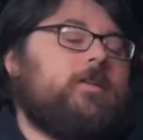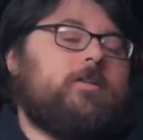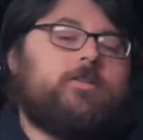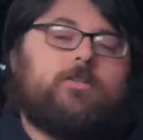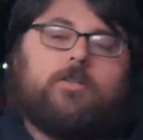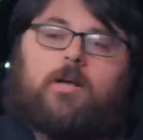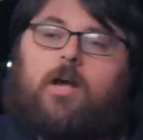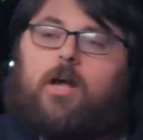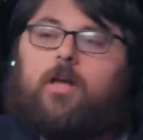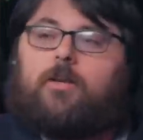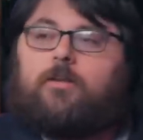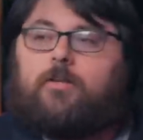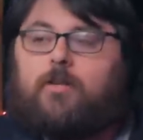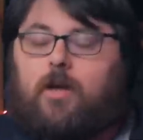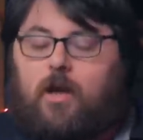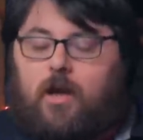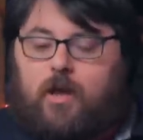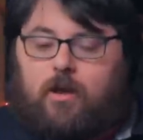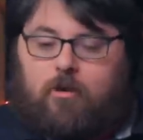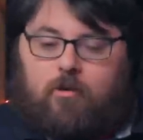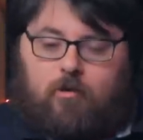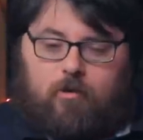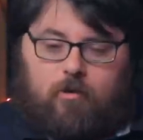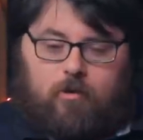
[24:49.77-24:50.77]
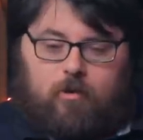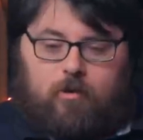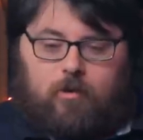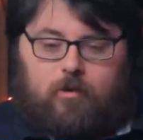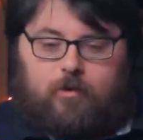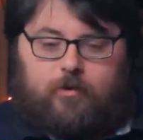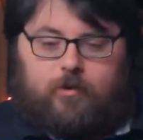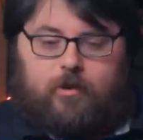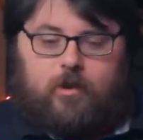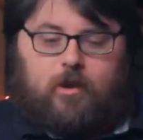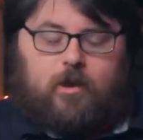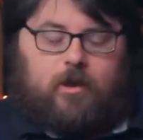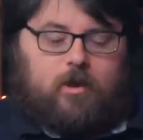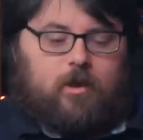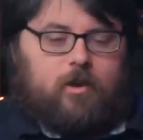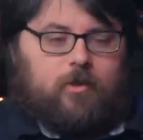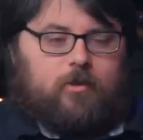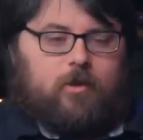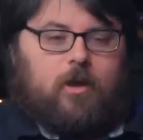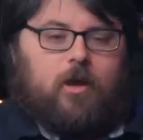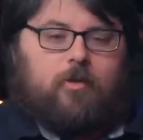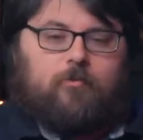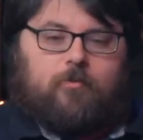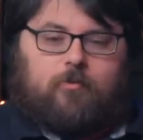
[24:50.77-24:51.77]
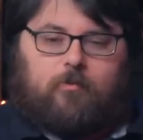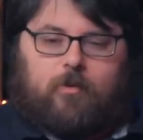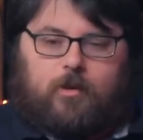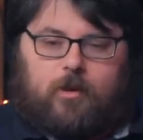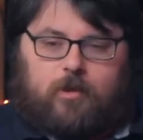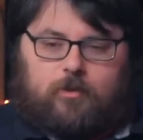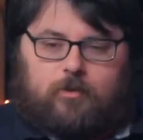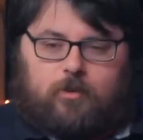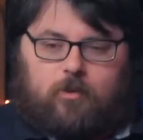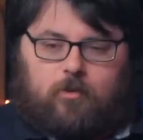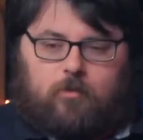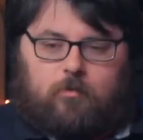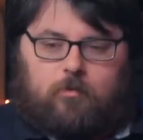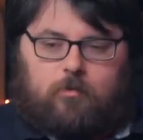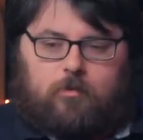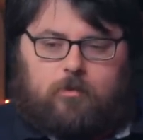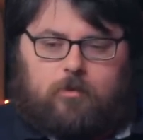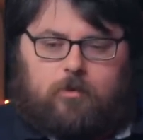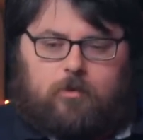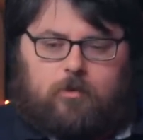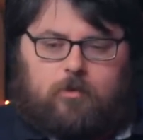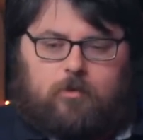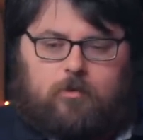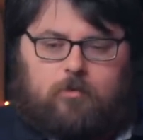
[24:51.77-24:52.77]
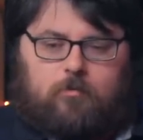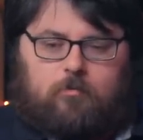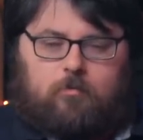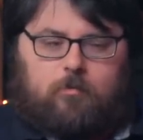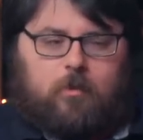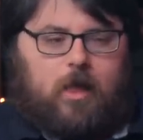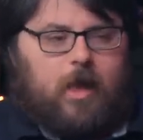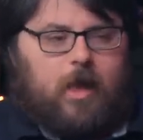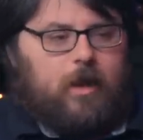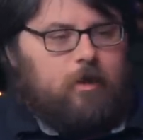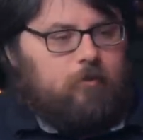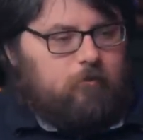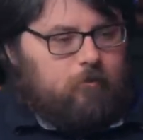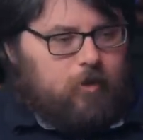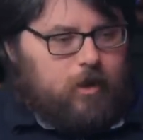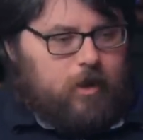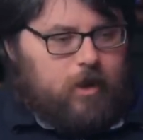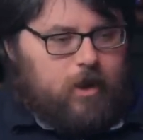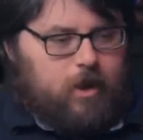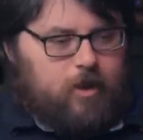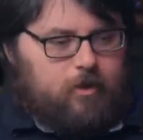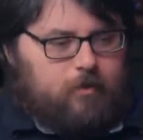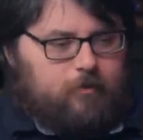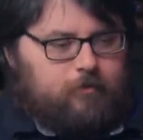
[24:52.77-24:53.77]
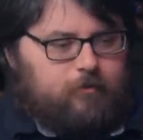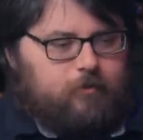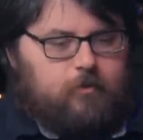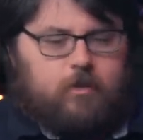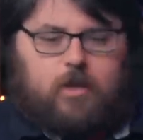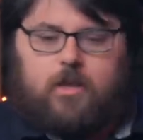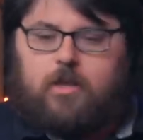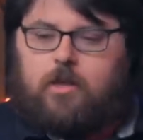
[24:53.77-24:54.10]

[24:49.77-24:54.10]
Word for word: He shot Die Hard, uh, The Hunt for Red October, Black Rain,